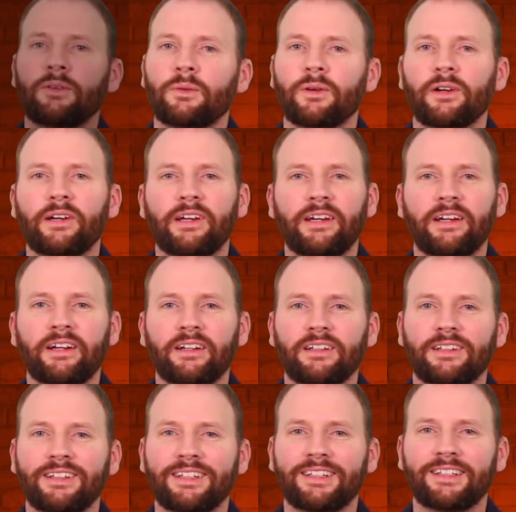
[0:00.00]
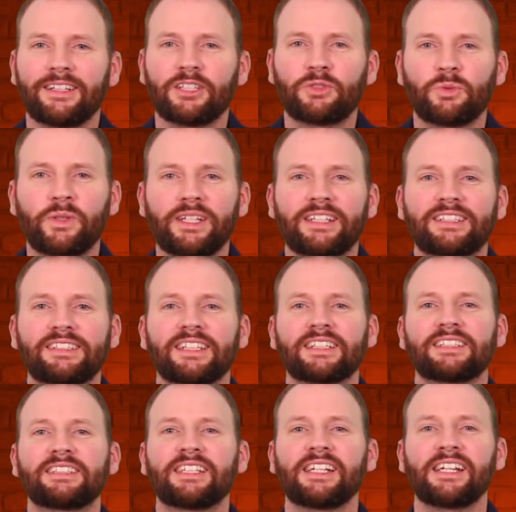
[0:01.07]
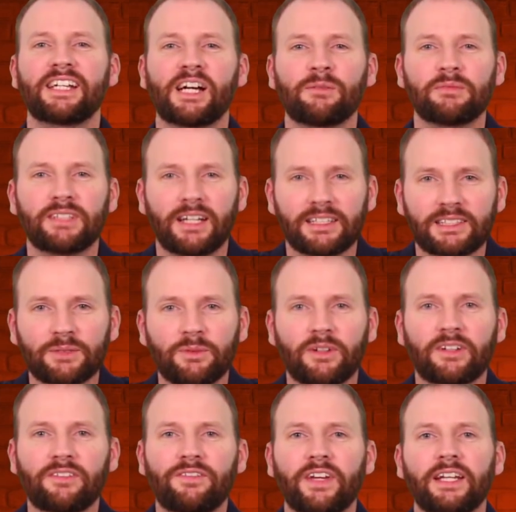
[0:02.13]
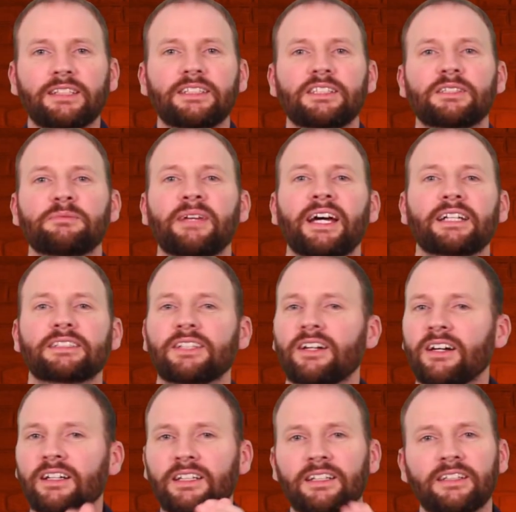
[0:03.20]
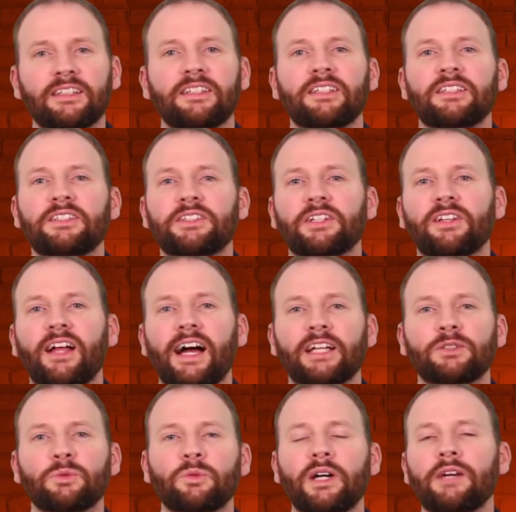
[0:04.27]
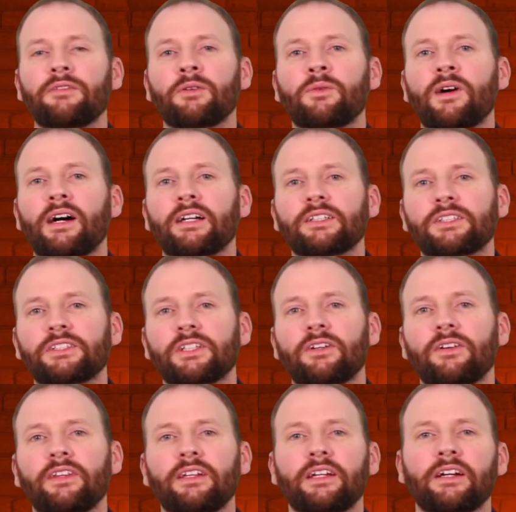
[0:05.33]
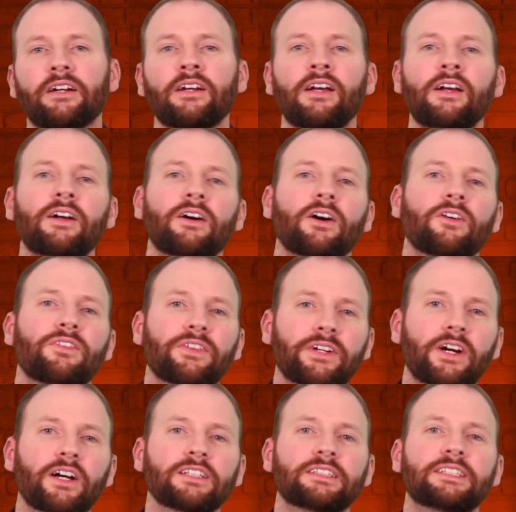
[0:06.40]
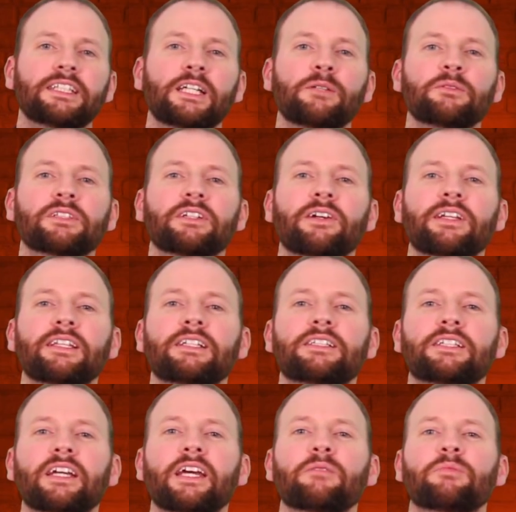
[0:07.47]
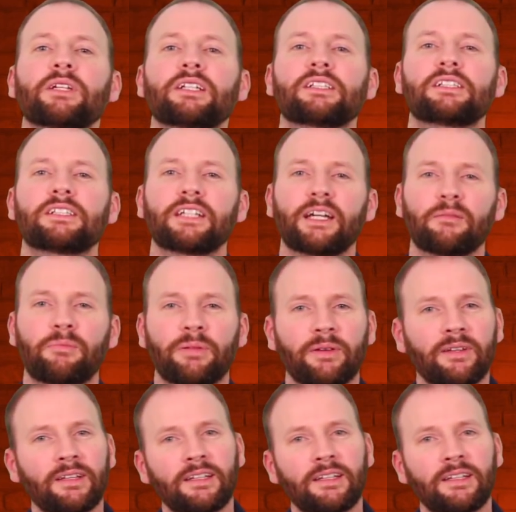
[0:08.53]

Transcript: We're here. It's week 16. I'm Dustin. Welcome to Fantasy Smack Talk. This is your last waiver wire show of the year. Hopefully all these teams are in the championship.